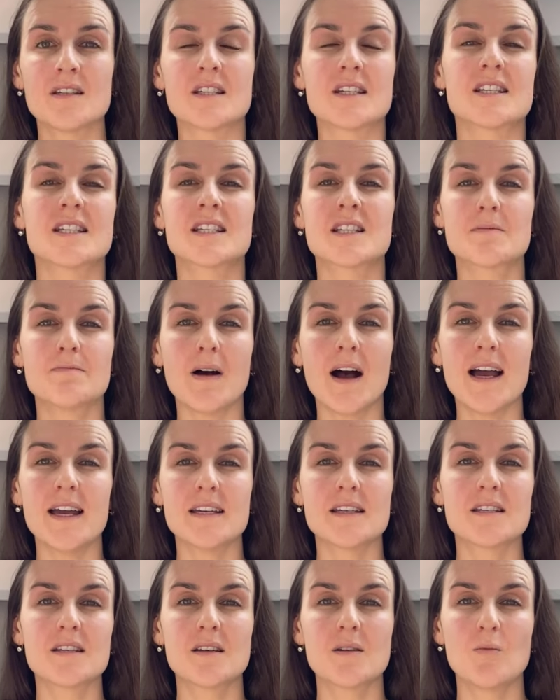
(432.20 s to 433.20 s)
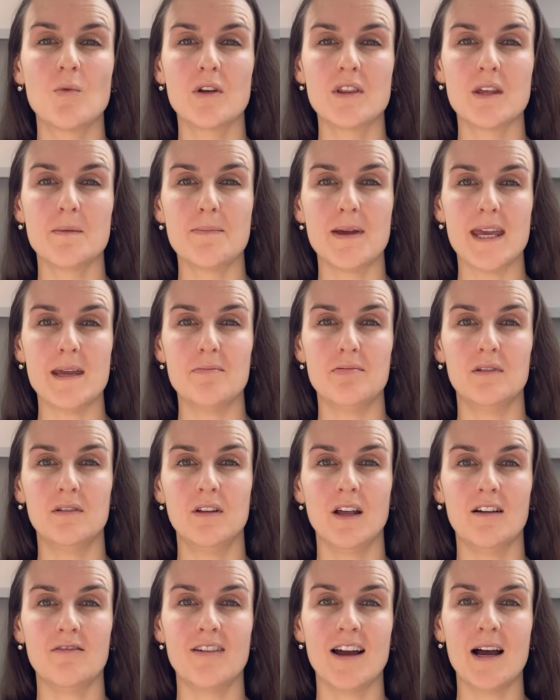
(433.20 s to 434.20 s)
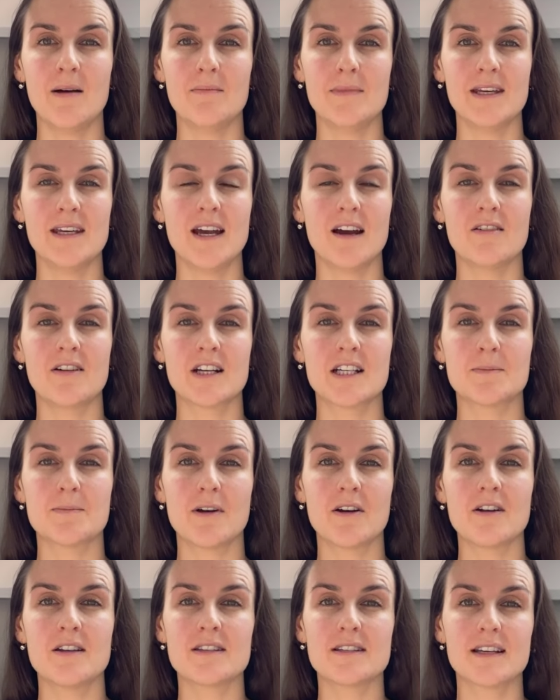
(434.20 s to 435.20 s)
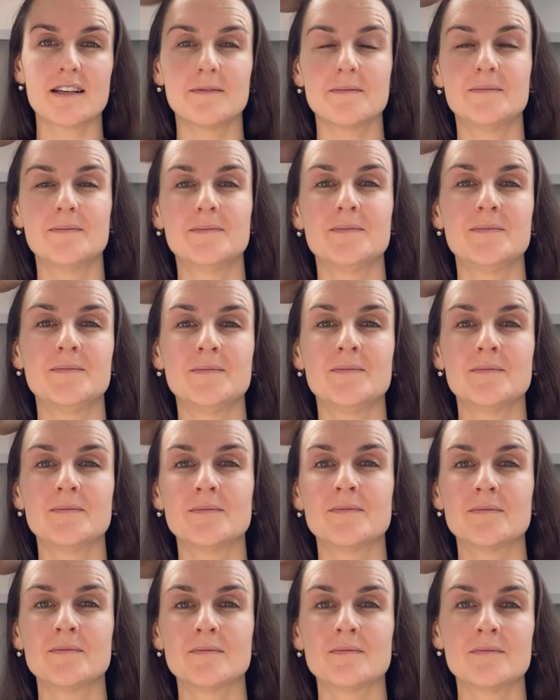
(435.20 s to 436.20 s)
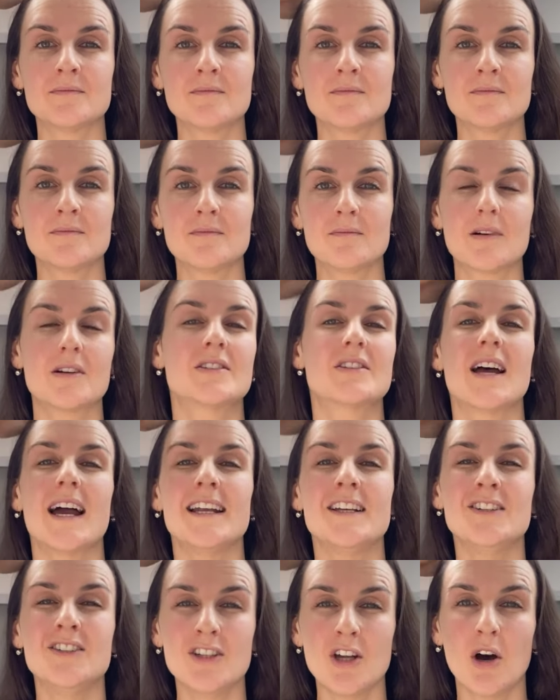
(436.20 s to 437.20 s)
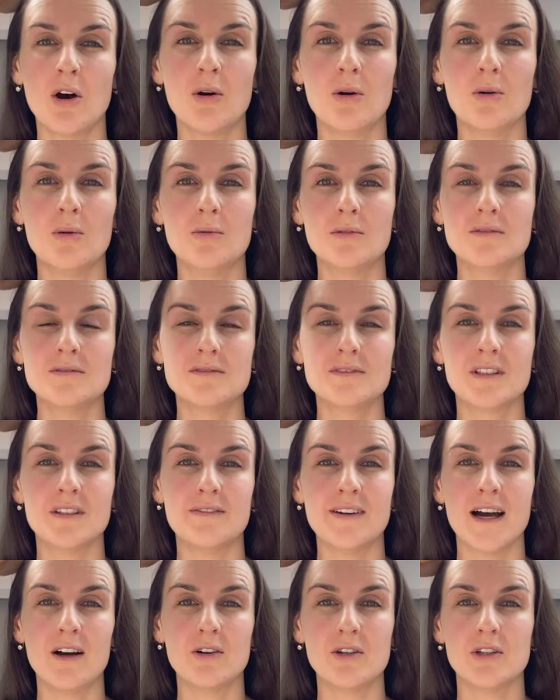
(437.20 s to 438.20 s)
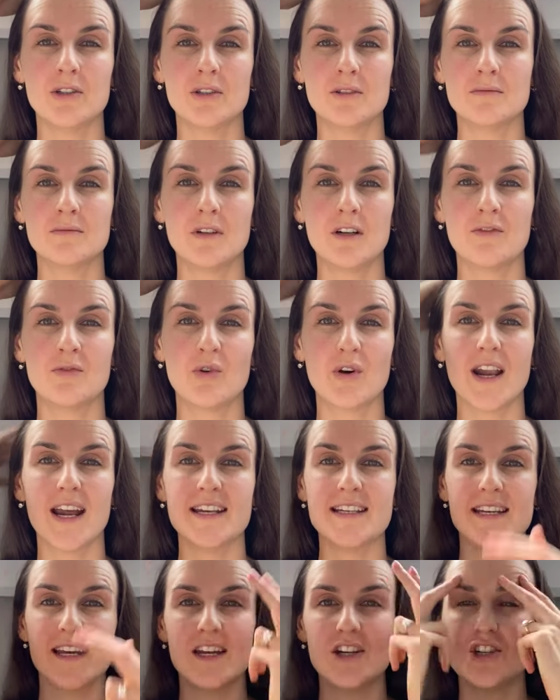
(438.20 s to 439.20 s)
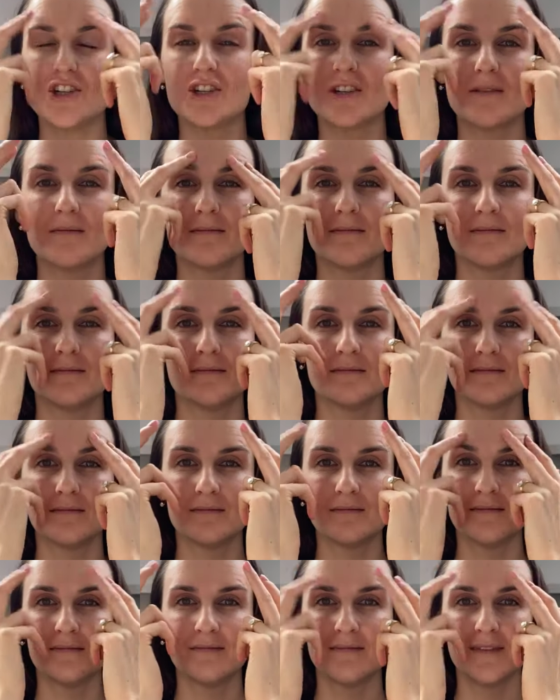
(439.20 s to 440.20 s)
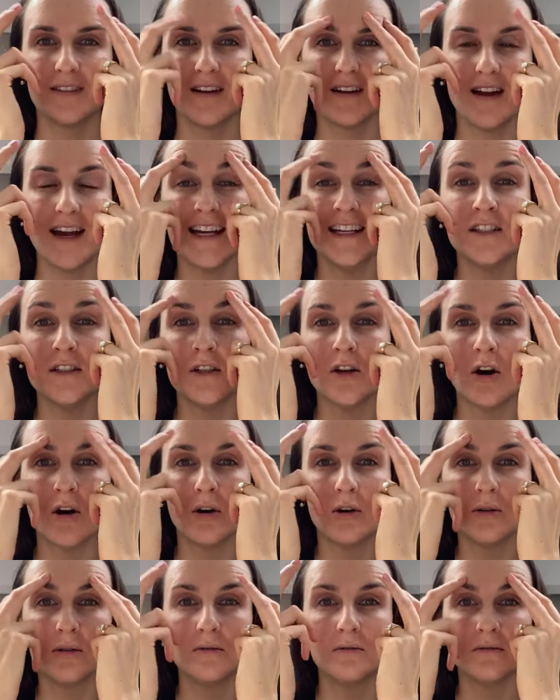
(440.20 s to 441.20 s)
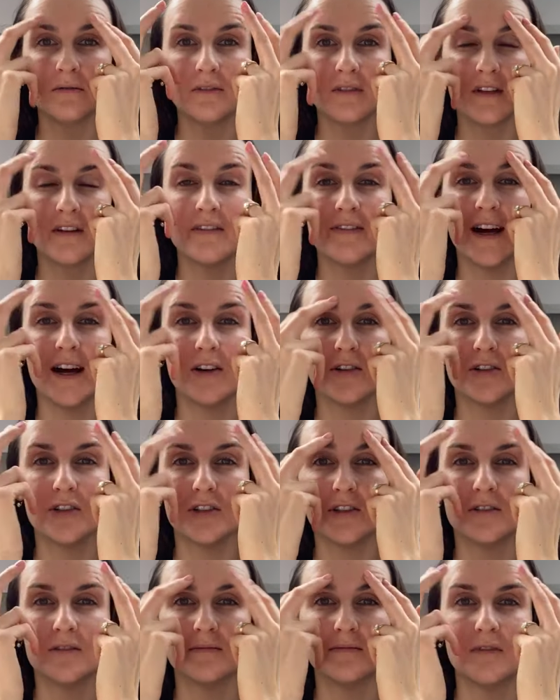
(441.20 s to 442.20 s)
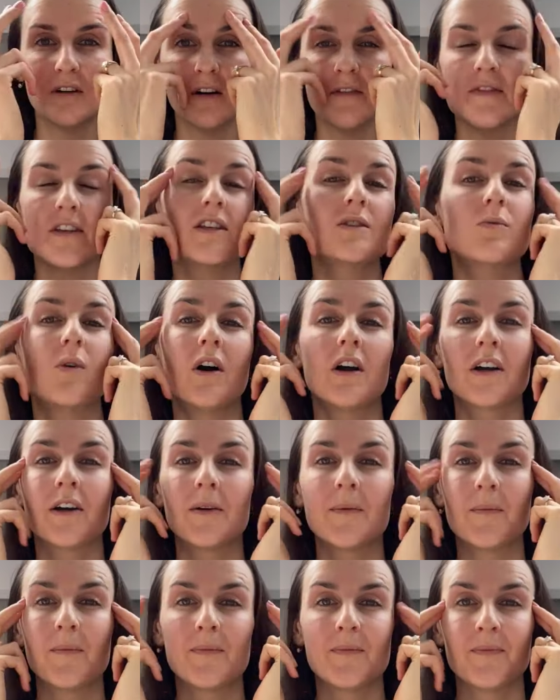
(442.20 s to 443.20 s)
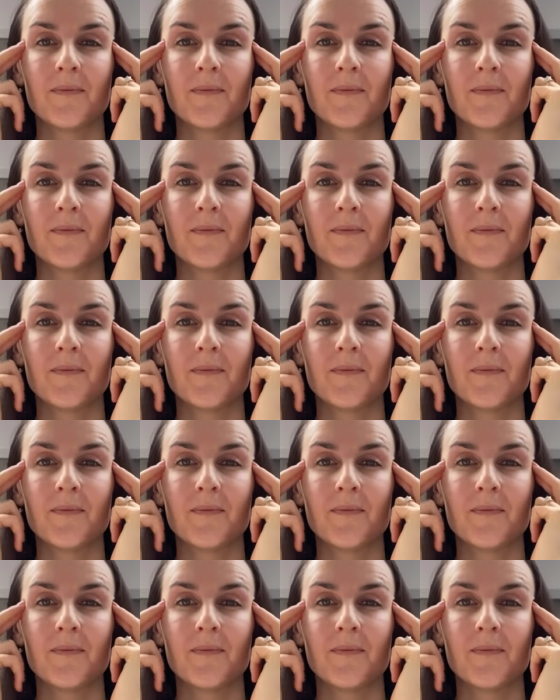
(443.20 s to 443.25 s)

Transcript: despite what the people around me are experiencing because I know the value of what I teach. I know the value of this work.